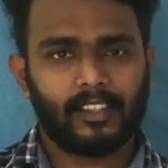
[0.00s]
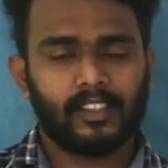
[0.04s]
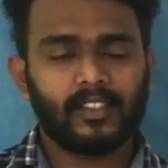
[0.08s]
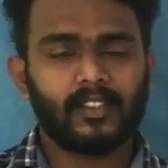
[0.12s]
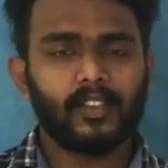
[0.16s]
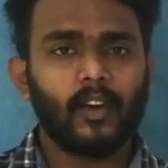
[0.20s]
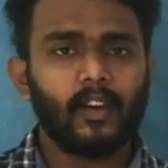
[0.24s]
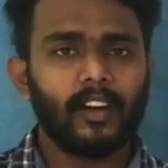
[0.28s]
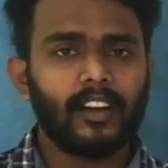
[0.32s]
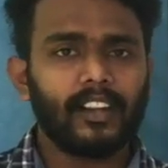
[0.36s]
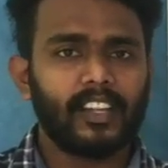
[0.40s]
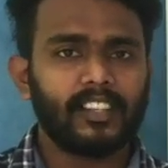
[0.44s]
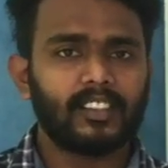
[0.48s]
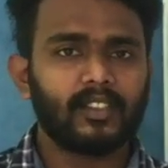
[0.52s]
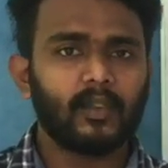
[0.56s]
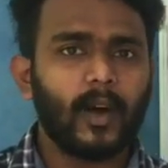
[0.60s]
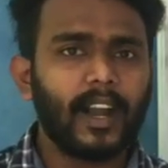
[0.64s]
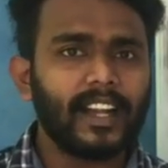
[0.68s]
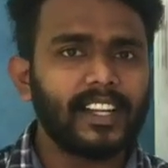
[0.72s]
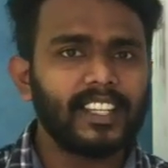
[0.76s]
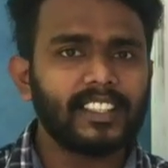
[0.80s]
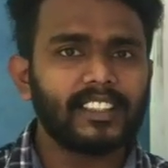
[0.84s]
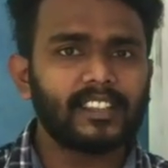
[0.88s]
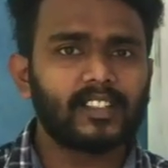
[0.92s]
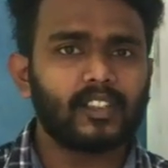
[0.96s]

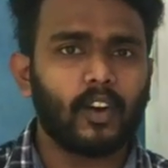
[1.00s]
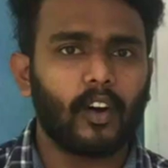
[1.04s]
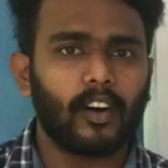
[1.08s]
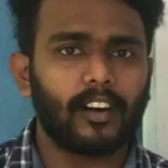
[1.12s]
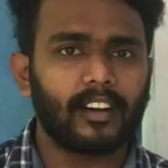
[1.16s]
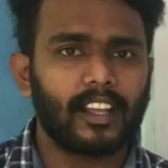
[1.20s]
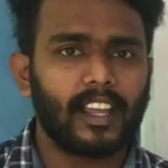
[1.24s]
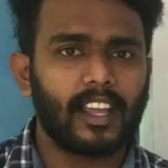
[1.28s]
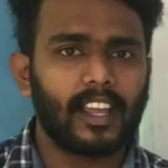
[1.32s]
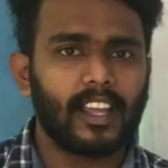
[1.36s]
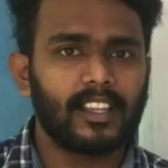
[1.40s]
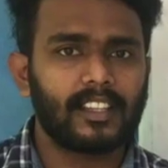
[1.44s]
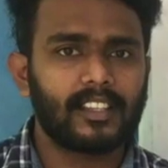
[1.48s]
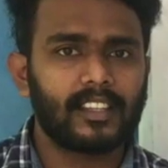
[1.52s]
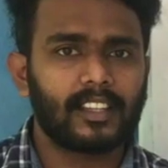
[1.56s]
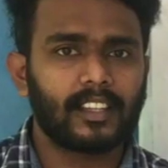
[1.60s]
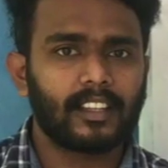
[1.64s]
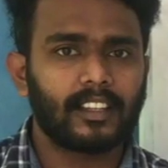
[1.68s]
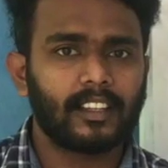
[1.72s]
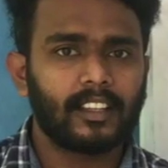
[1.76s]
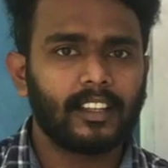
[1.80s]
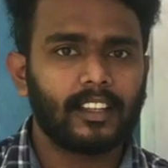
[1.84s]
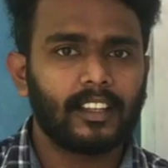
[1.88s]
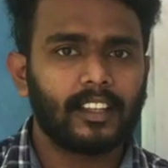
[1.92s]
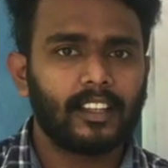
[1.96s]
What is Stone Age?
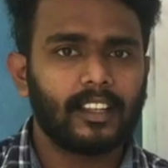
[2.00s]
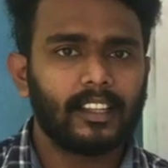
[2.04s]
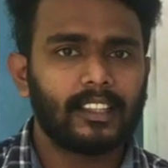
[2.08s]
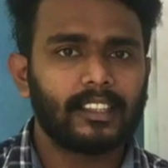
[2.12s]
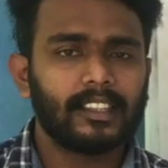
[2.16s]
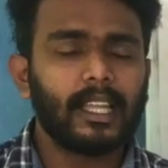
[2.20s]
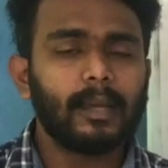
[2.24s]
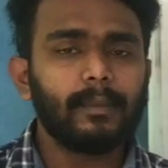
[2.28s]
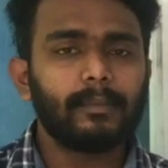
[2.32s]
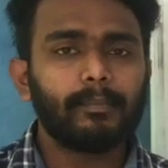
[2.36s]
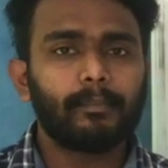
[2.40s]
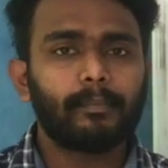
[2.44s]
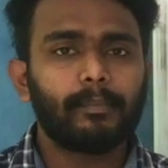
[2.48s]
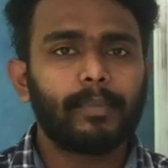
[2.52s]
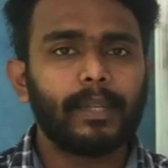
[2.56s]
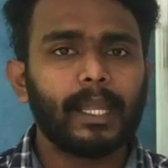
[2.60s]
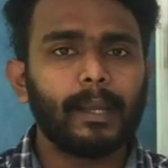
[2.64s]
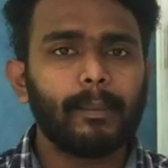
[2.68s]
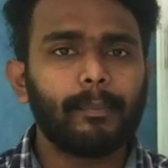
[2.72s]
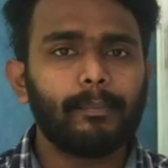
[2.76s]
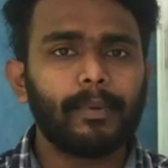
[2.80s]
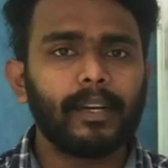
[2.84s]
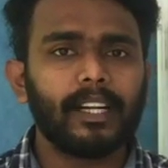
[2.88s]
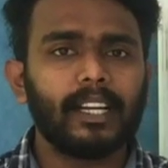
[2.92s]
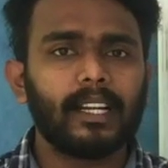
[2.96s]
The
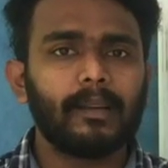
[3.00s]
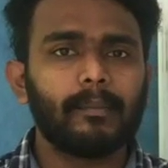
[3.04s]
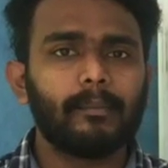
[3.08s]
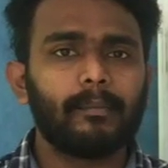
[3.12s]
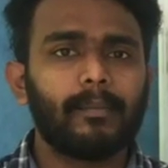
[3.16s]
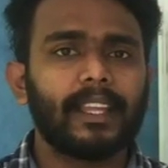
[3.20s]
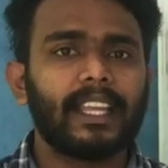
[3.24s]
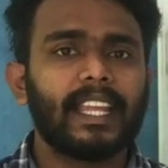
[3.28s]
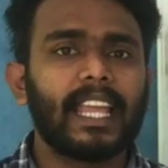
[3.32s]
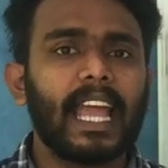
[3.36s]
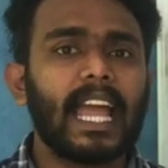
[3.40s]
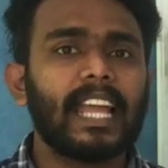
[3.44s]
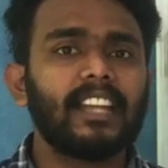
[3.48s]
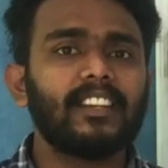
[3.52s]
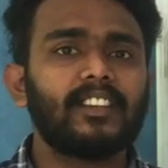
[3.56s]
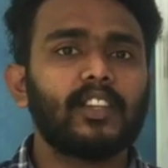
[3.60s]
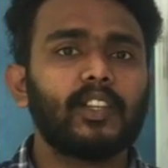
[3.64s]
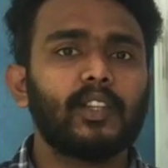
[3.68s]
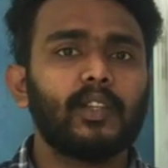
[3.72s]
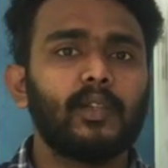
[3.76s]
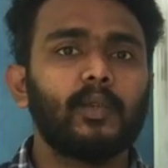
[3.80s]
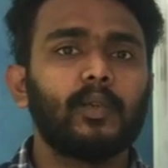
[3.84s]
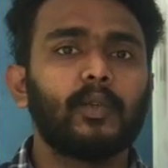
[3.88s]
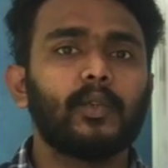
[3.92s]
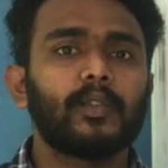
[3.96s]
people began to
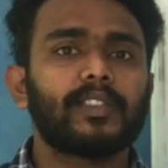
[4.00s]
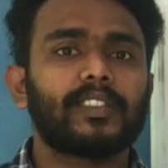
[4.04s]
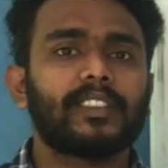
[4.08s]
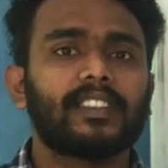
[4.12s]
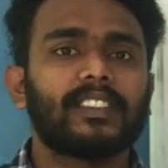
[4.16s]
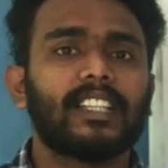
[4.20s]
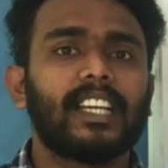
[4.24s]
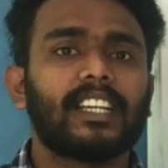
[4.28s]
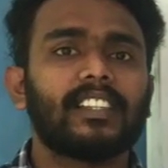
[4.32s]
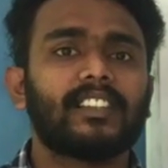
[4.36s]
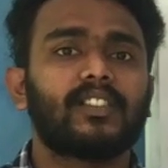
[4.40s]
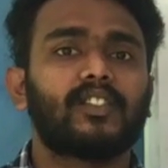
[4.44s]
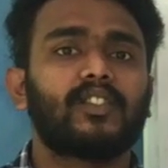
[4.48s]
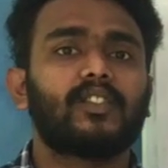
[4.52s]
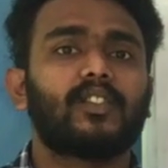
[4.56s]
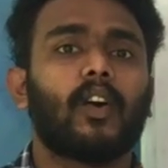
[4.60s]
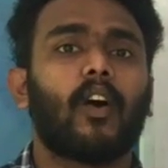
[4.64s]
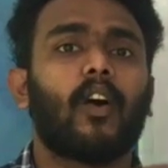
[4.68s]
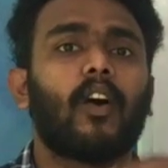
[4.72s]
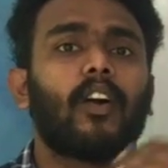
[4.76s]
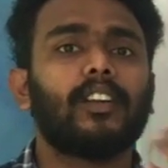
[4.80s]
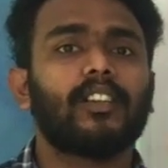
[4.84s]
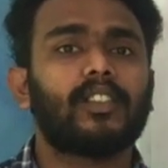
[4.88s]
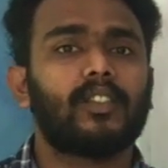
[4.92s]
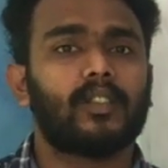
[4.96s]
use the
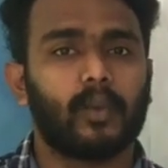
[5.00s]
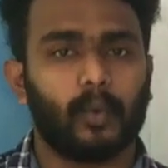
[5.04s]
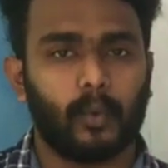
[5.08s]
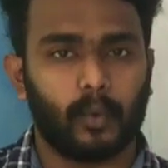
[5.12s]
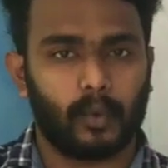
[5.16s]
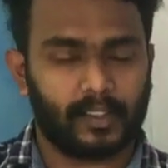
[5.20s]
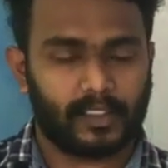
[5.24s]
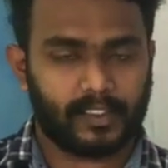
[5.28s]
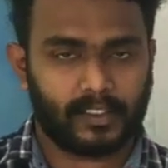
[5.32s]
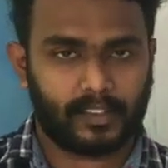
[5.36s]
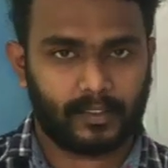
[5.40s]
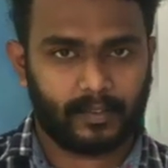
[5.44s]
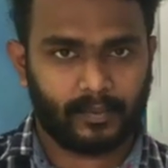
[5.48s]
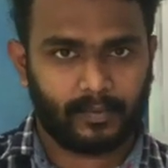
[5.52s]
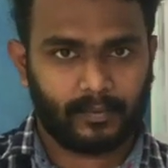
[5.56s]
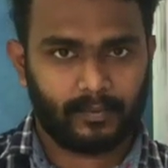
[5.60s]
stone tools.